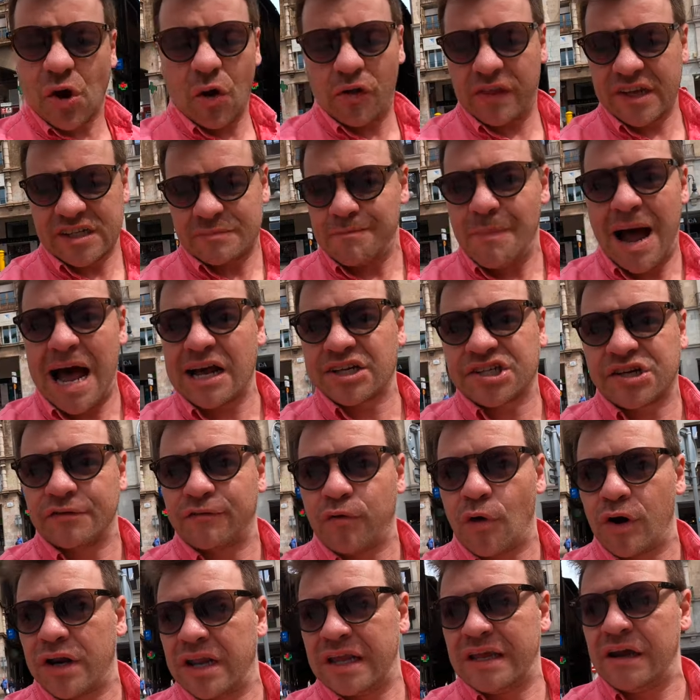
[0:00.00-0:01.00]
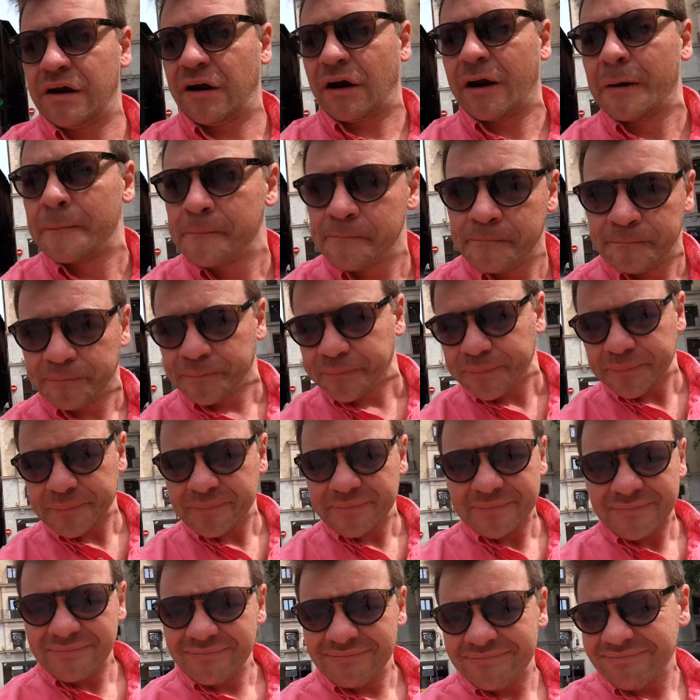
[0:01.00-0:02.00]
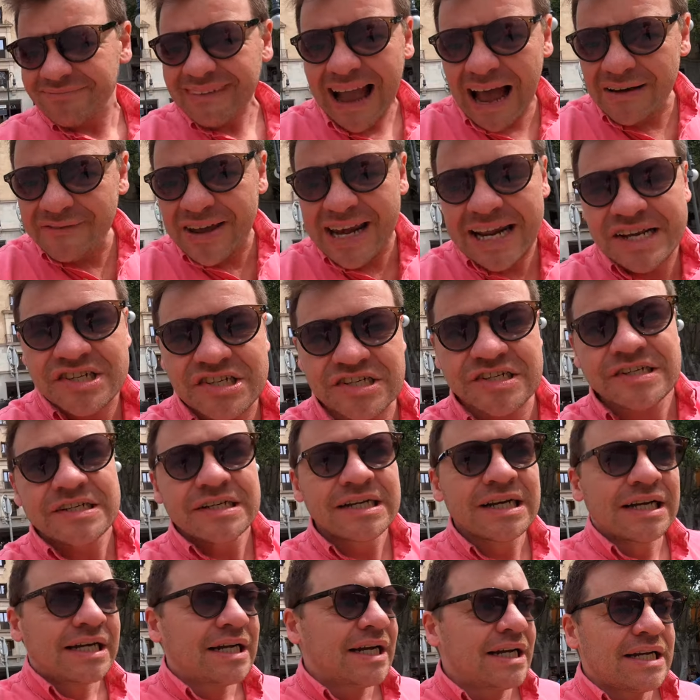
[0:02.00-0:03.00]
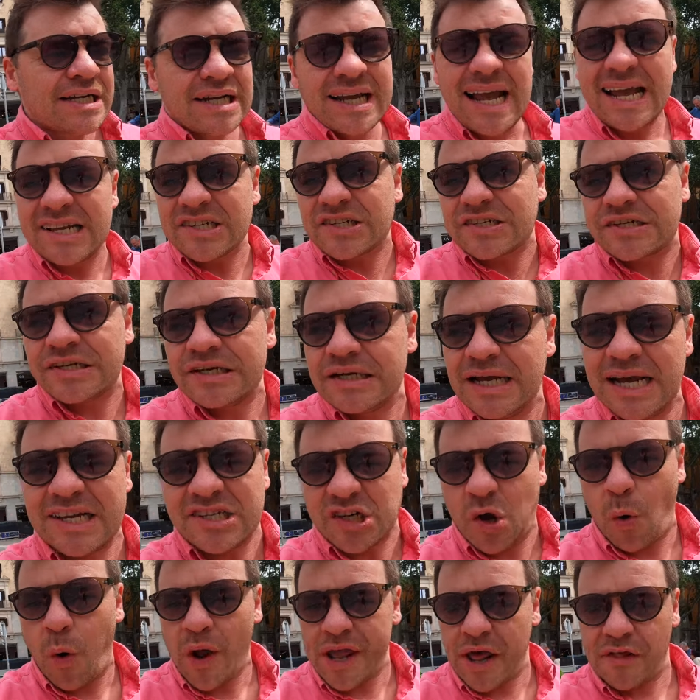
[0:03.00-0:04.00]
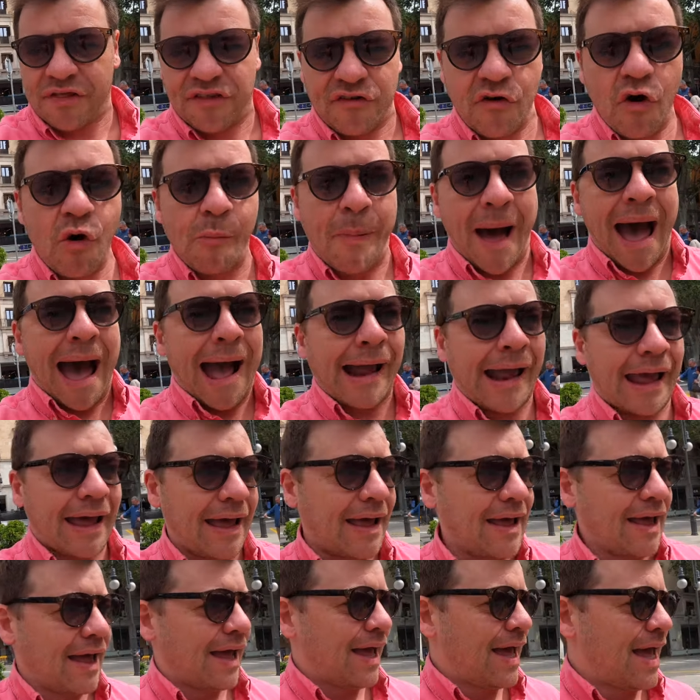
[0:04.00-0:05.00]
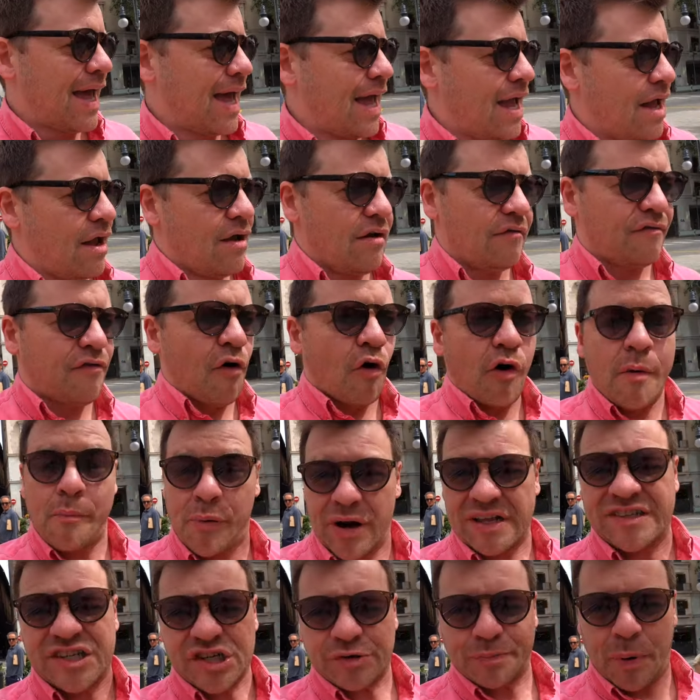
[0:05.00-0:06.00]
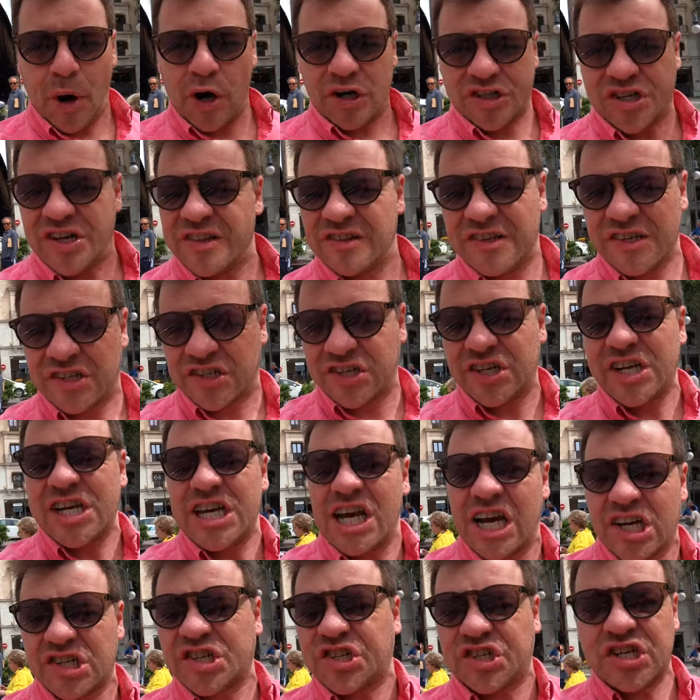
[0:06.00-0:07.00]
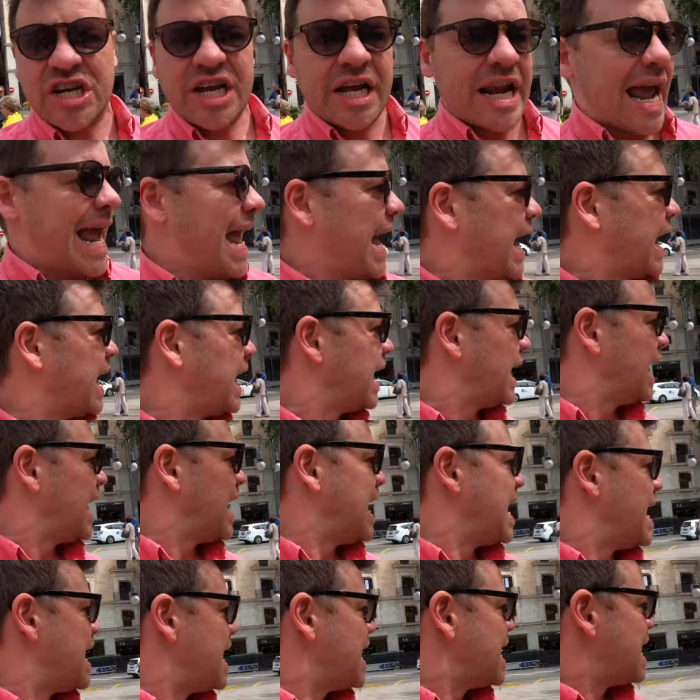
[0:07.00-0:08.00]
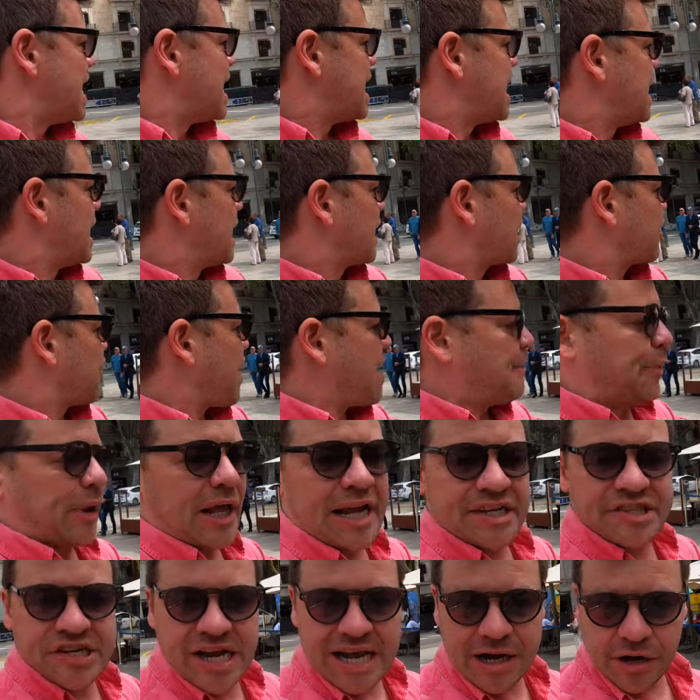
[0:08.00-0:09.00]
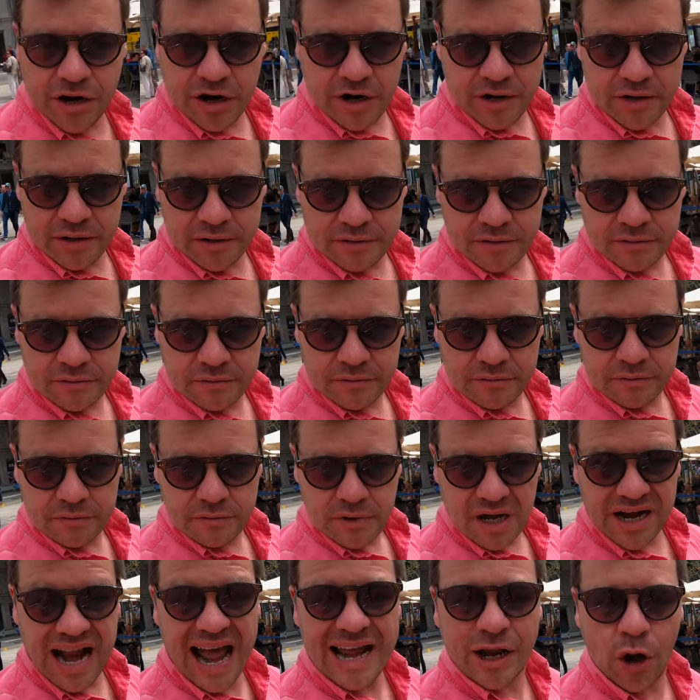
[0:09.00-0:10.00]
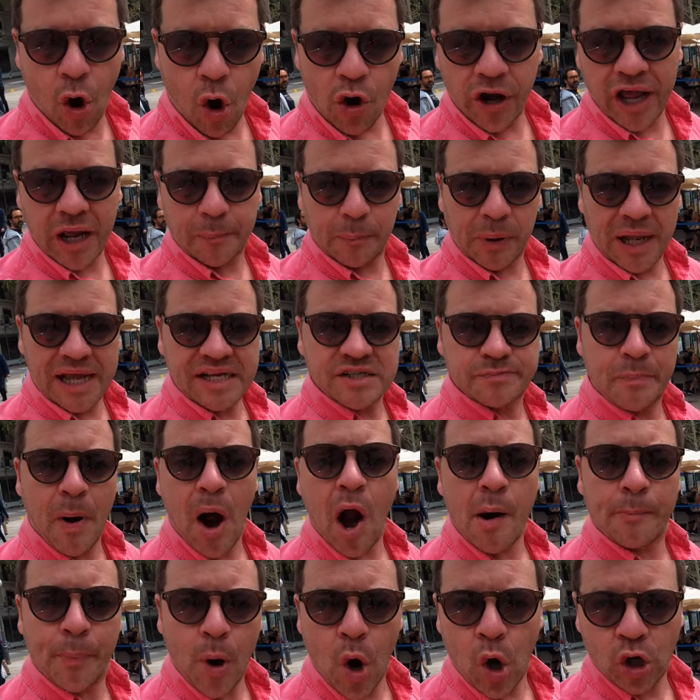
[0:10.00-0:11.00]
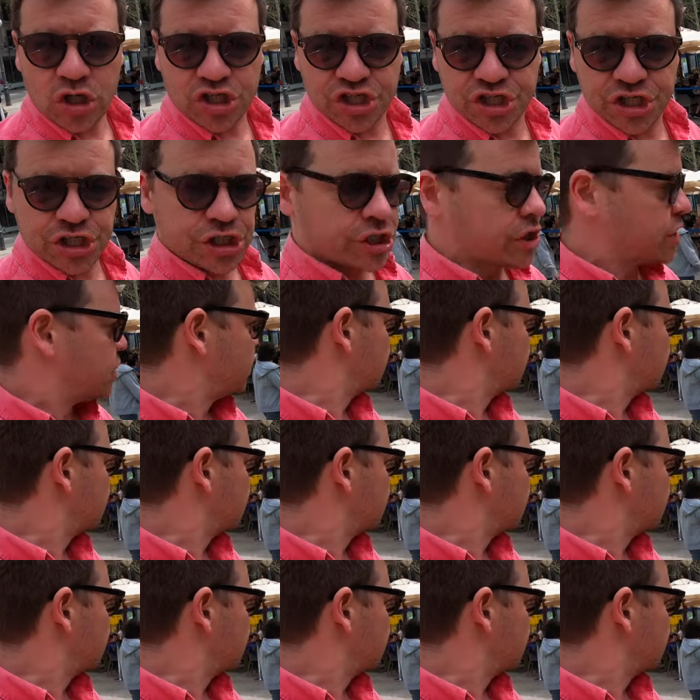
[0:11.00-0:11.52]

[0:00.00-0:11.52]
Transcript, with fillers: got this massive one here. I mean, it's, it's, it's quite a throwback for a British person to see a C&A. Great place here, an iconic place, Bar Bosch,